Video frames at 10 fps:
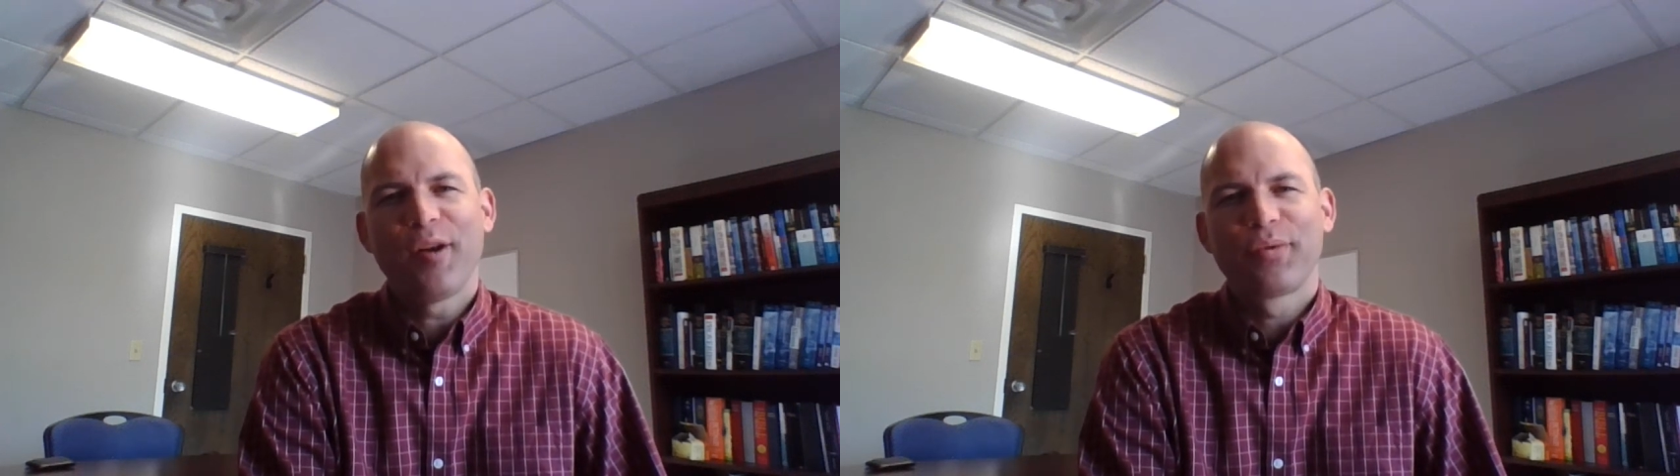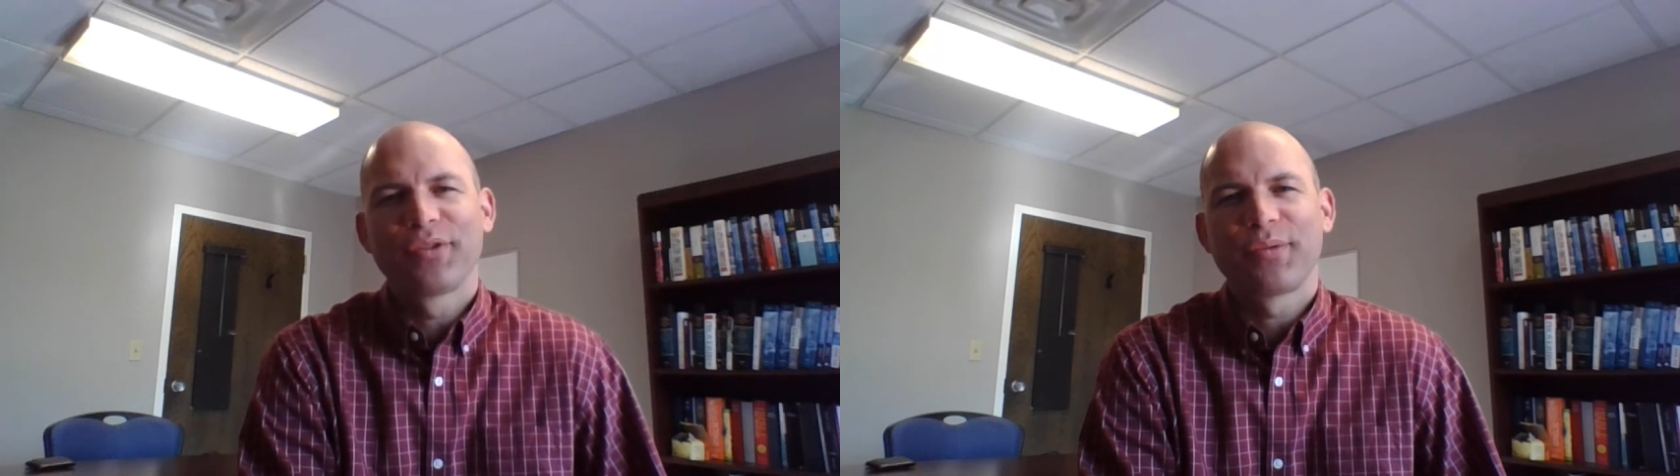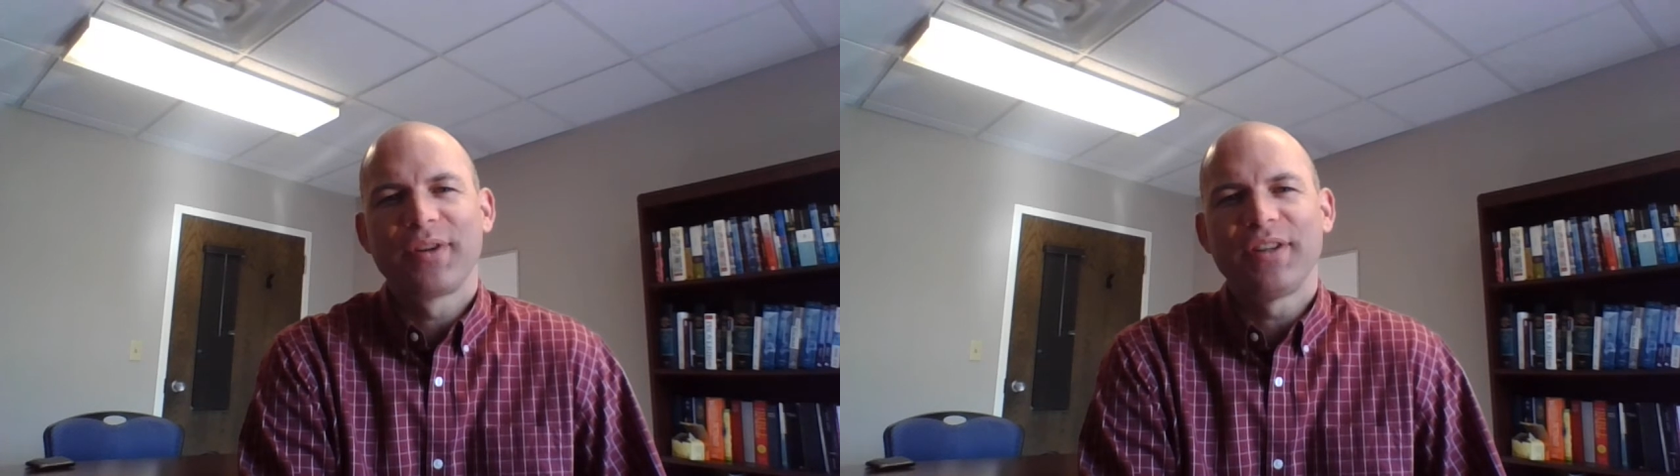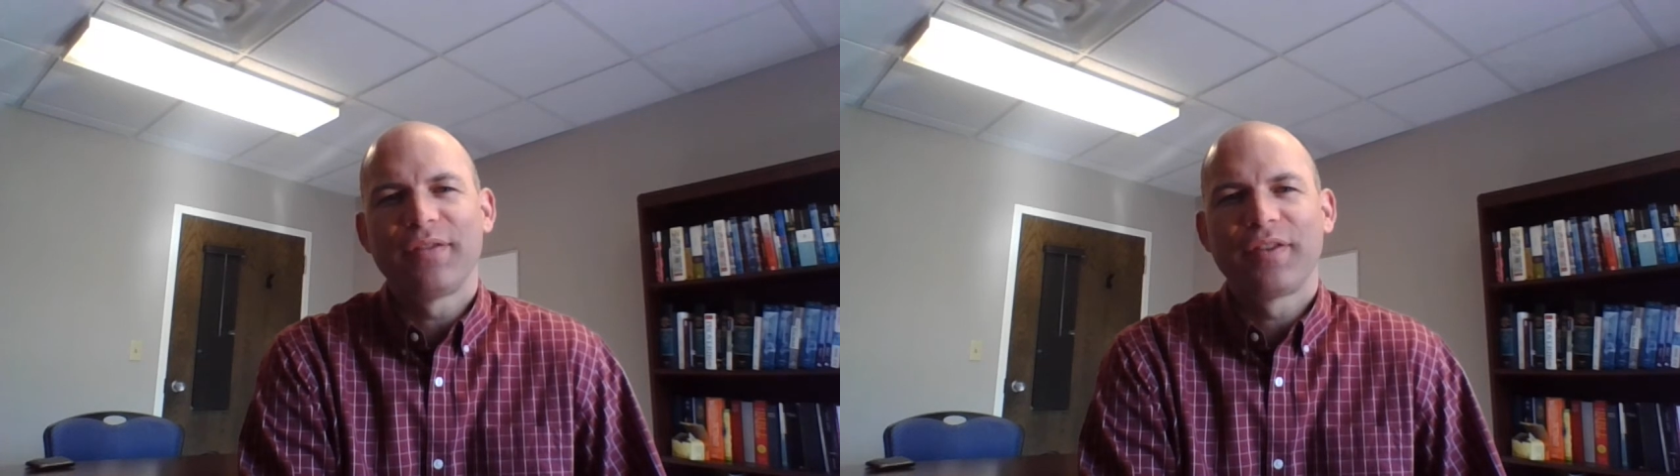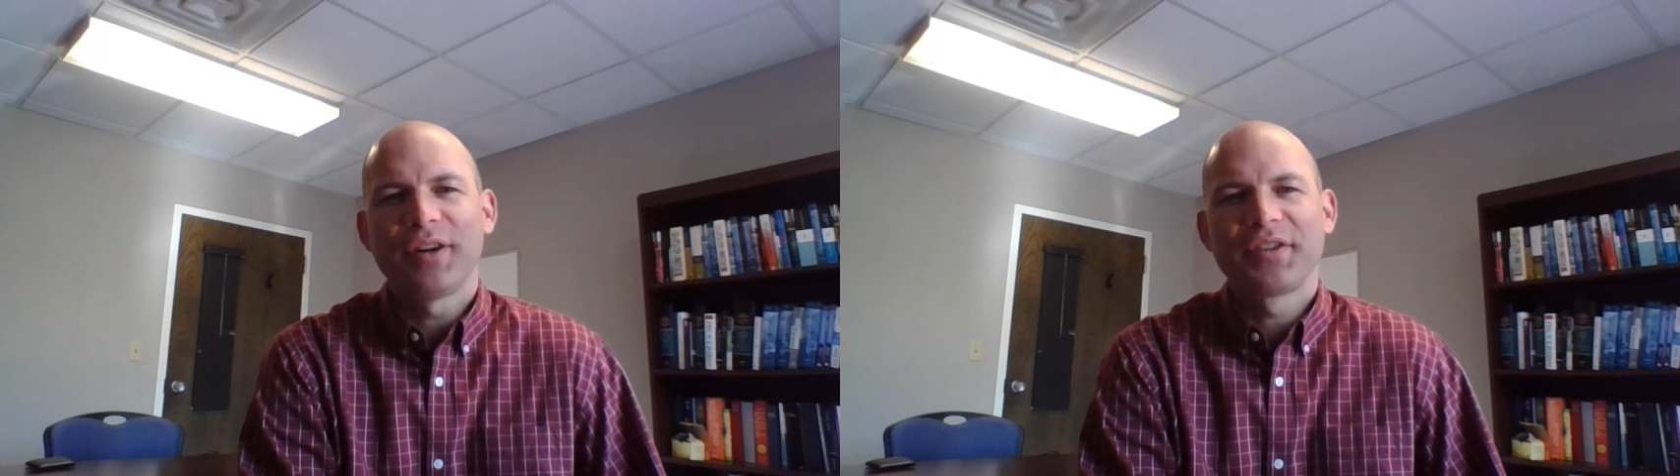April
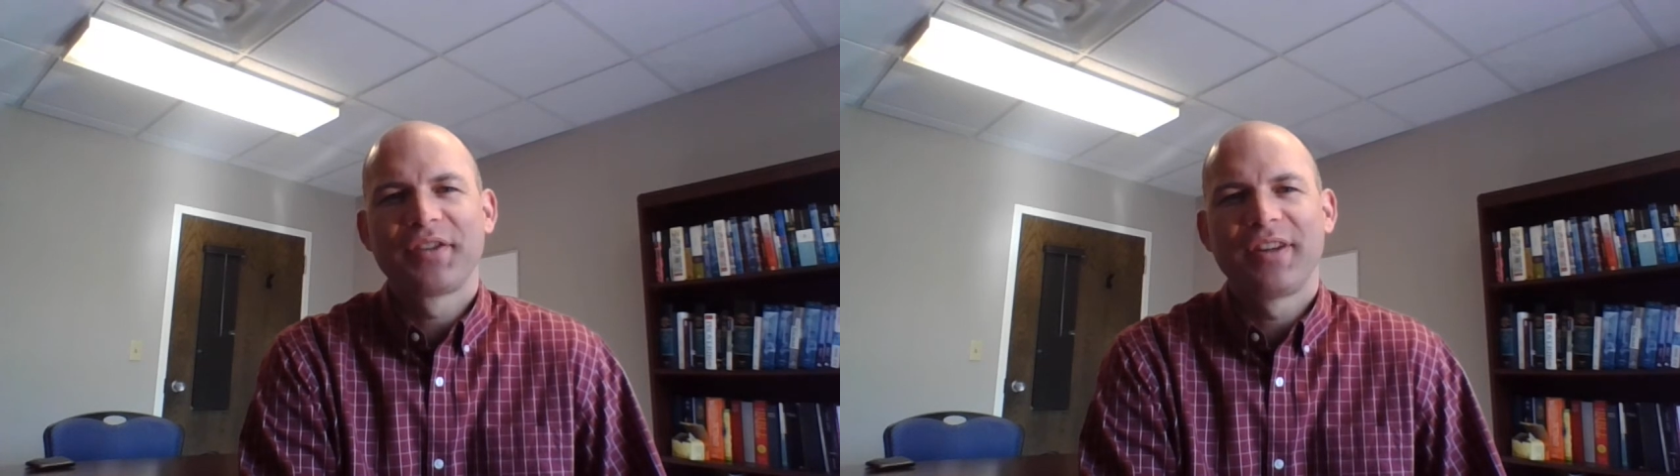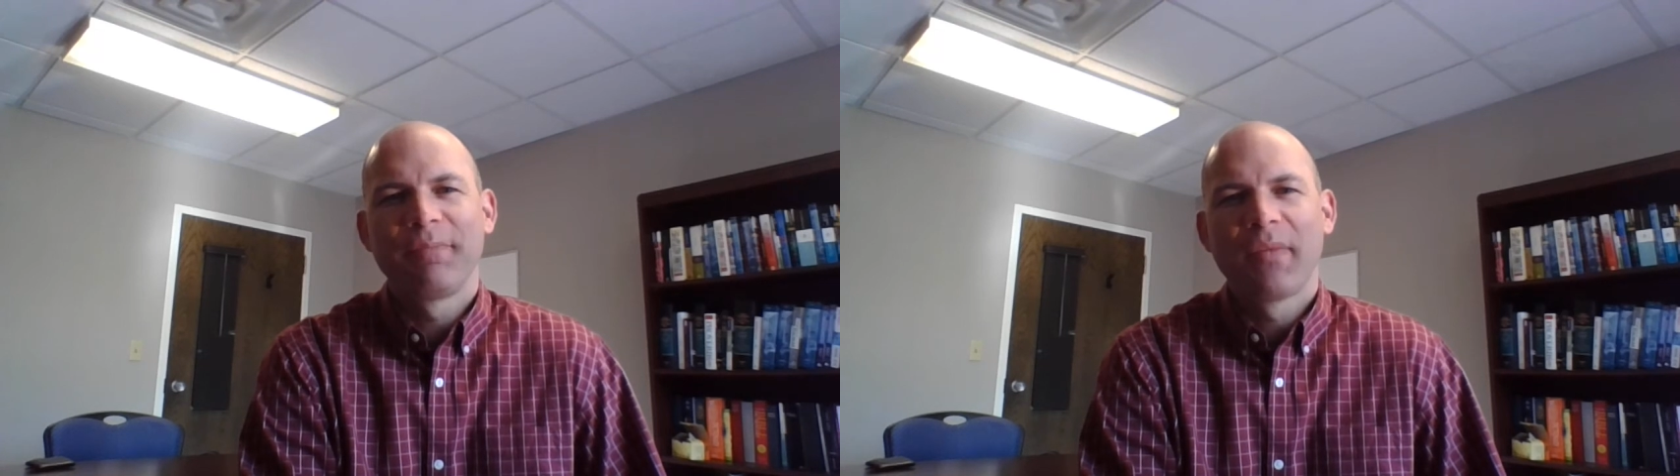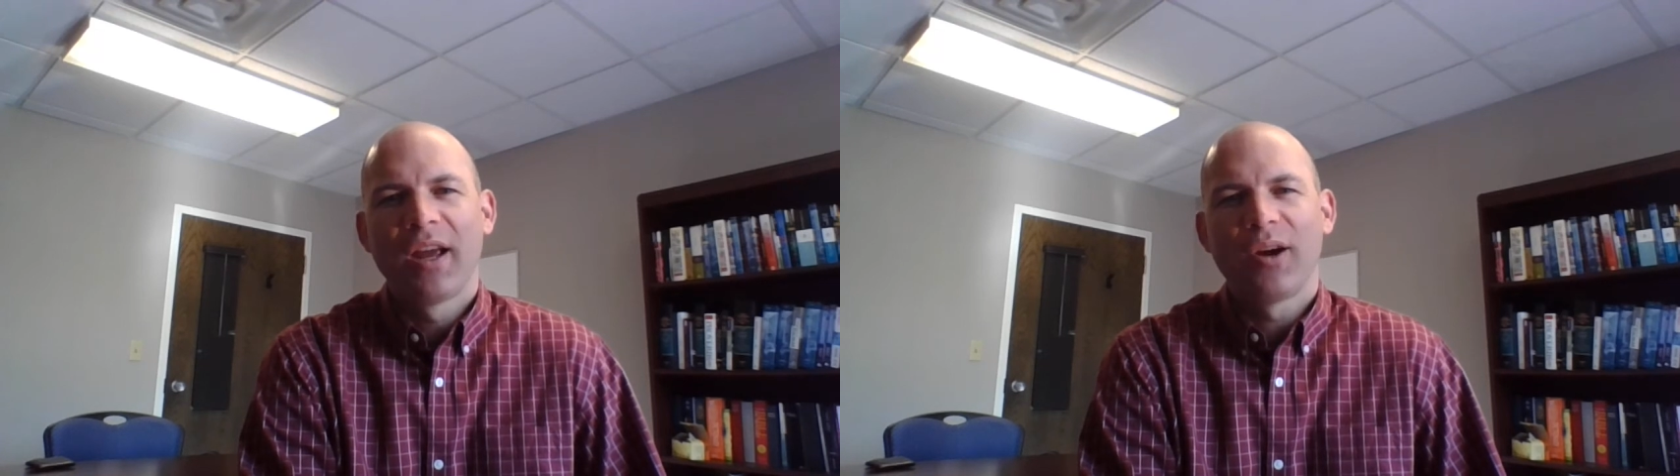21st.